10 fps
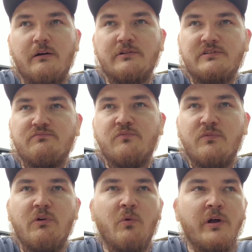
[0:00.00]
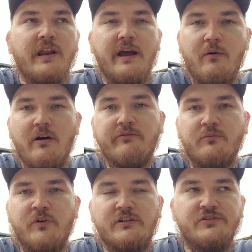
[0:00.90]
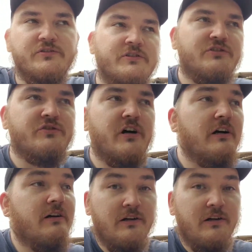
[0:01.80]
I was 1 day away from registering the truck,